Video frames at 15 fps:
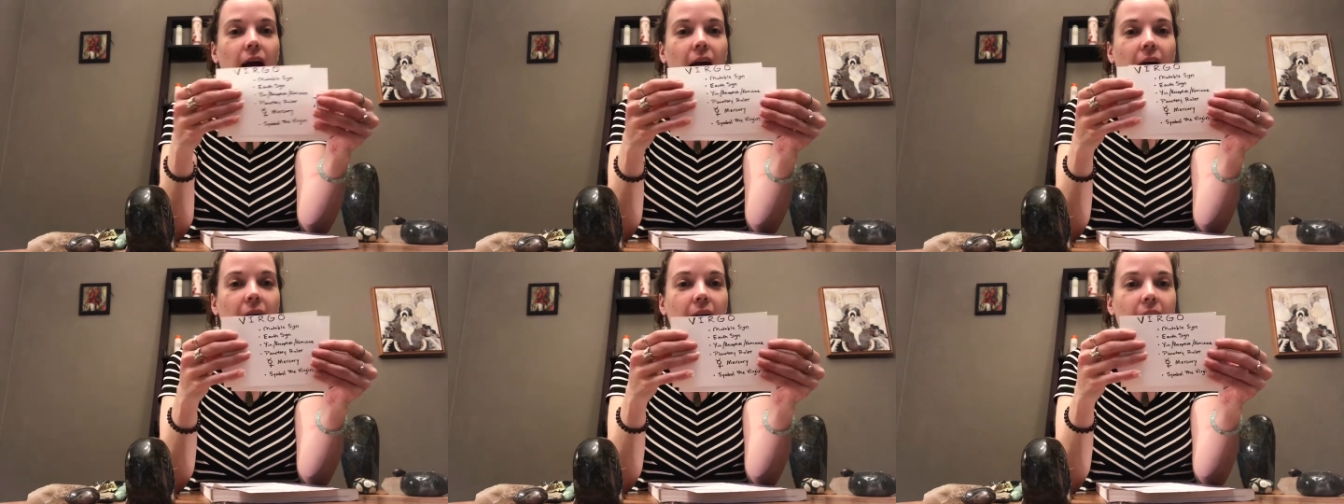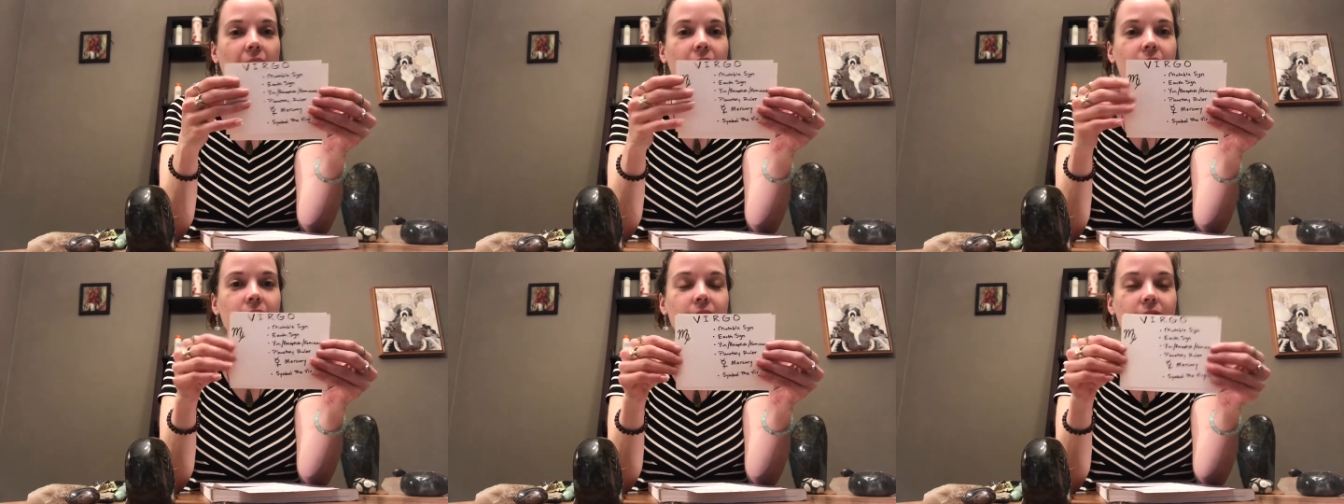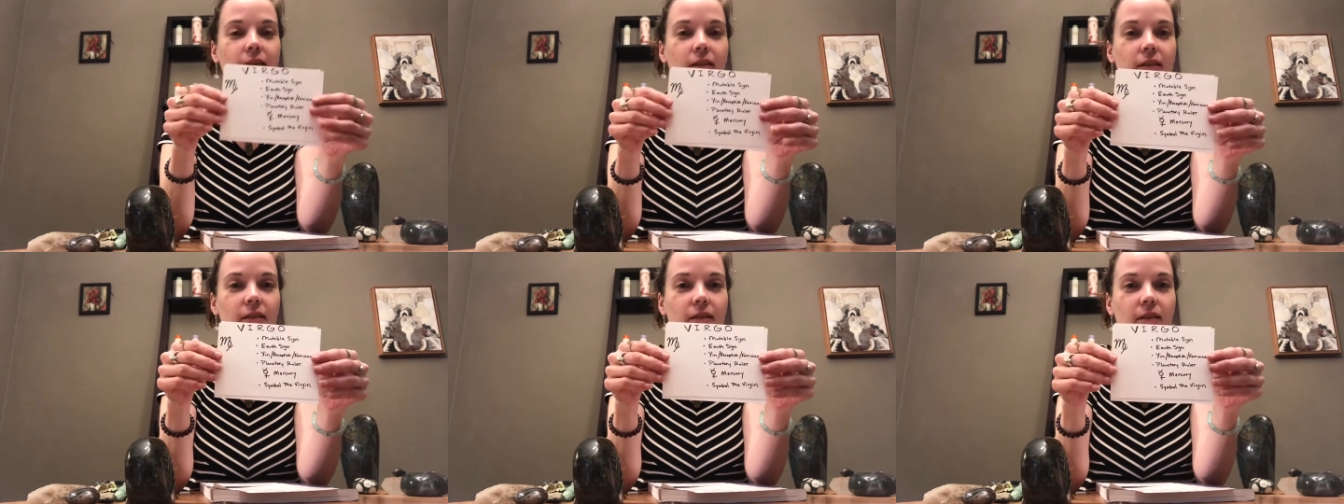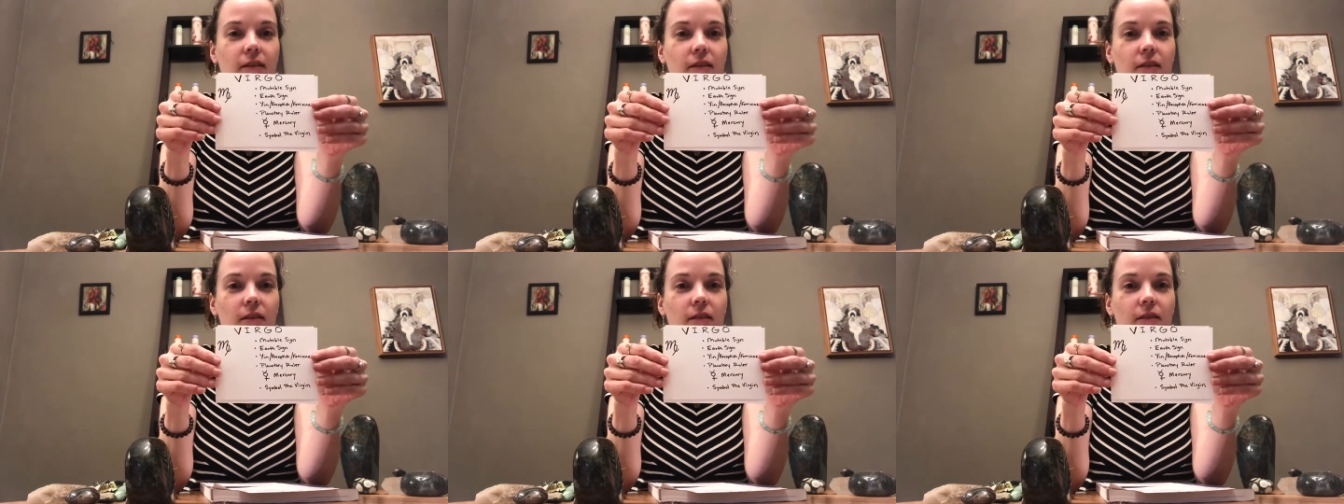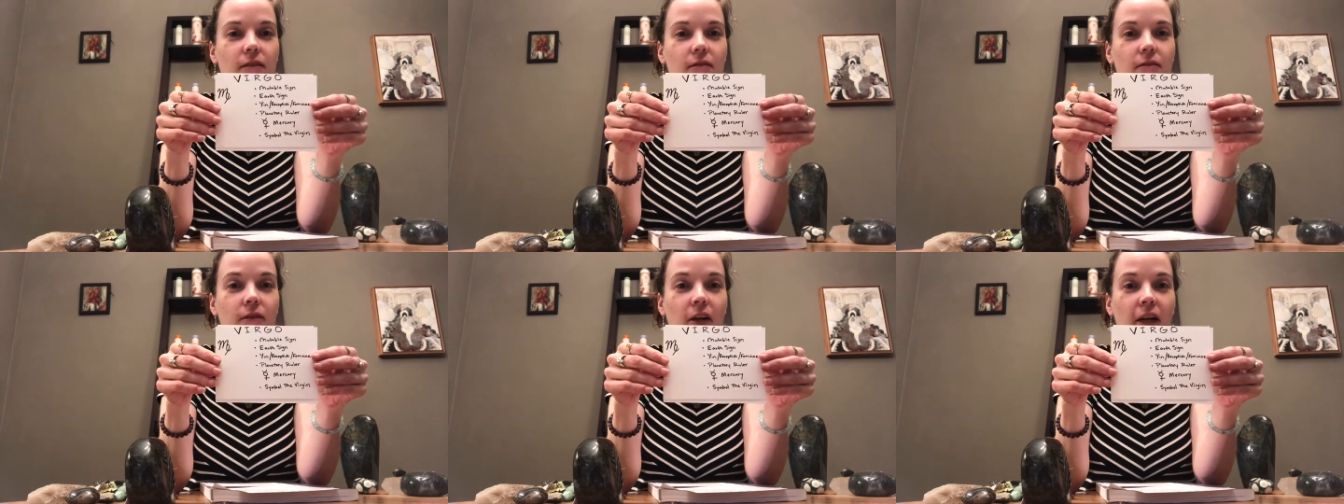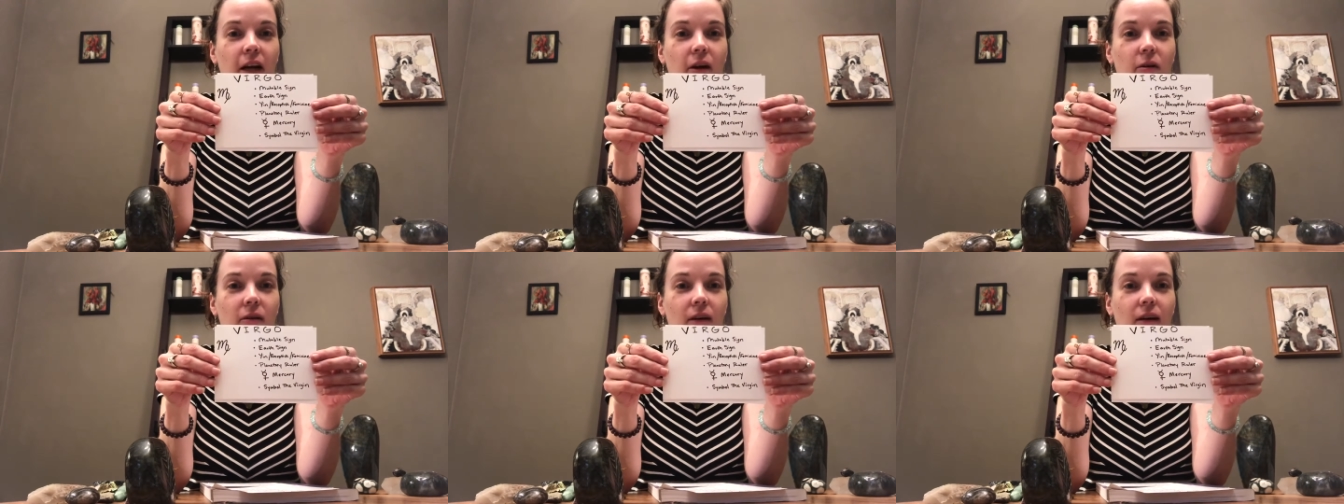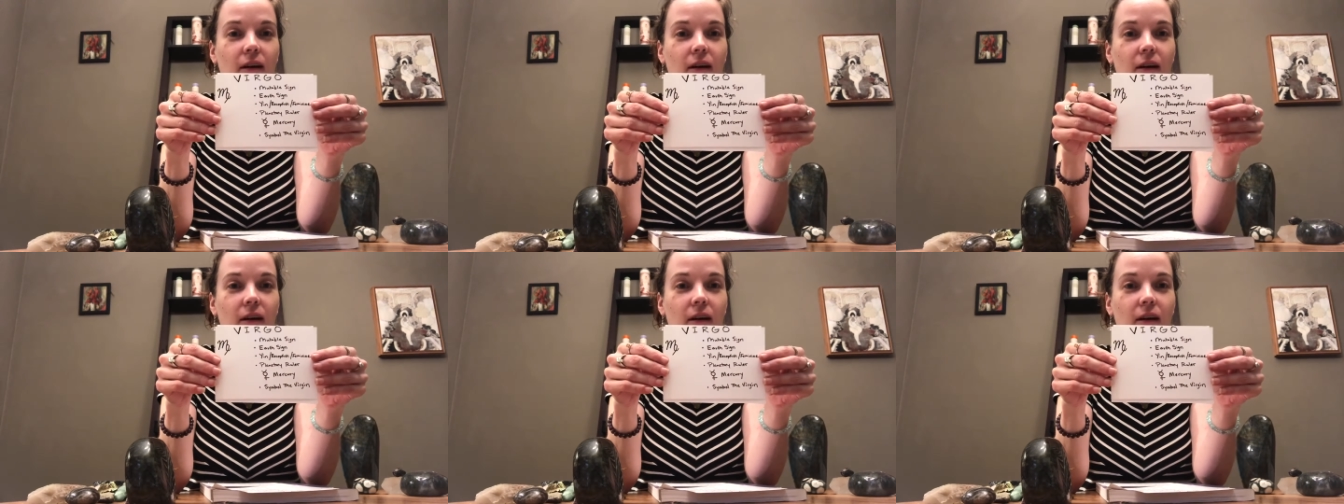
and Virgo.